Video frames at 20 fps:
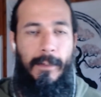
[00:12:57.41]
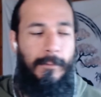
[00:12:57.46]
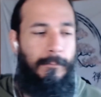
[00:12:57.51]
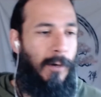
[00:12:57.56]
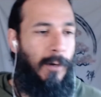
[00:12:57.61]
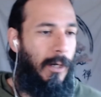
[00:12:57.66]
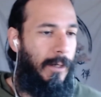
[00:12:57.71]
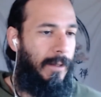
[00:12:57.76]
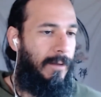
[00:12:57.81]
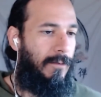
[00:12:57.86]
the
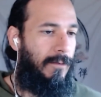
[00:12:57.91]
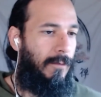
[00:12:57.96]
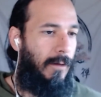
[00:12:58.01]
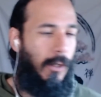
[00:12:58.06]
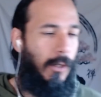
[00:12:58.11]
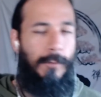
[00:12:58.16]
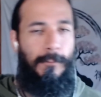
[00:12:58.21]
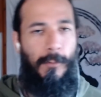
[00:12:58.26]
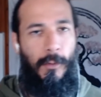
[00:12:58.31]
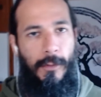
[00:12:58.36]
party is
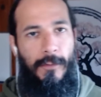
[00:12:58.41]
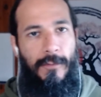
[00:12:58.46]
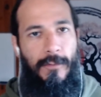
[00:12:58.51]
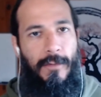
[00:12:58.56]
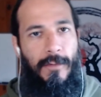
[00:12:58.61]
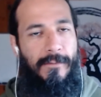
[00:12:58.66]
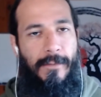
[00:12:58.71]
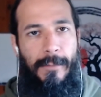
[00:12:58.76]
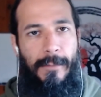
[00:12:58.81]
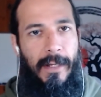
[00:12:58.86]
harmonious
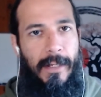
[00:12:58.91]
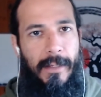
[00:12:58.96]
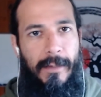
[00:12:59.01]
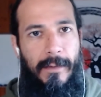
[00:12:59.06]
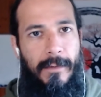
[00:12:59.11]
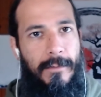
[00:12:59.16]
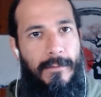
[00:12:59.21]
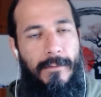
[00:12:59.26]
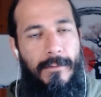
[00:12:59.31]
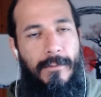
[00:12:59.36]
and everybody
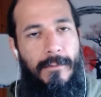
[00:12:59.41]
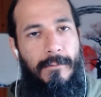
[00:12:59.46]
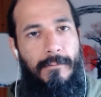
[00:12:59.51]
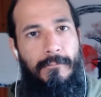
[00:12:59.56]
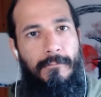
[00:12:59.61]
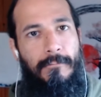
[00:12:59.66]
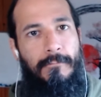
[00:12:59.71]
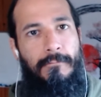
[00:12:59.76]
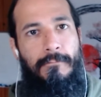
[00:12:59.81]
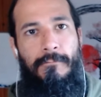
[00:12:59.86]
is
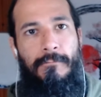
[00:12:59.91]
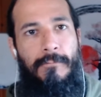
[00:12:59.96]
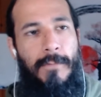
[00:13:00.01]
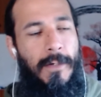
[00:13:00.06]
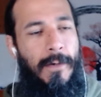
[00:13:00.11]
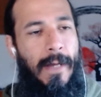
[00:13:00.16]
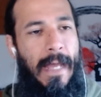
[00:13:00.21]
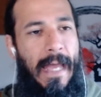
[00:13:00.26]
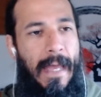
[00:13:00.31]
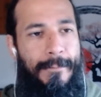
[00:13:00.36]

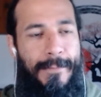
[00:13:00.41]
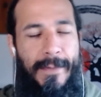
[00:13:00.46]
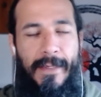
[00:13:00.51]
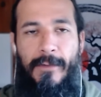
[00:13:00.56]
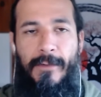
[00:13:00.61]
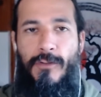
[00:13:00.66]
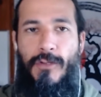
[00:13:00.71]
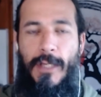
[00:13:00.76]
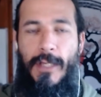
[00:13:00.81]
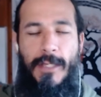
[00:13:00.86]
happy,
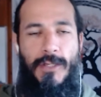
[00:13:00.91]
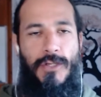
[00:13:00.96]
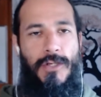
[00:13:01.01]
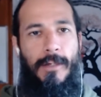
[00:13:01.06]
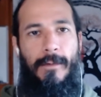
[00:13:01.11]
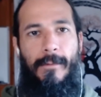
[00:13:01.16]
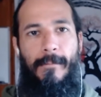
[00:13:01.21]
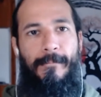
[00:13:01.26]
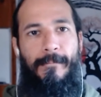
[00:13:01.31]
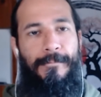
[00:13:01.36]

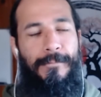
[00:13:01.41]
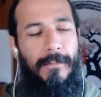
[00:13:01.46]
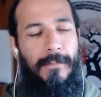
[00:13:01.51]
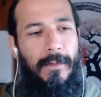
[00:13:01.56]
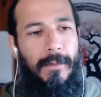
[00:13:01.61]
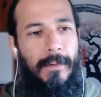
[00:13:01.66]
exchanging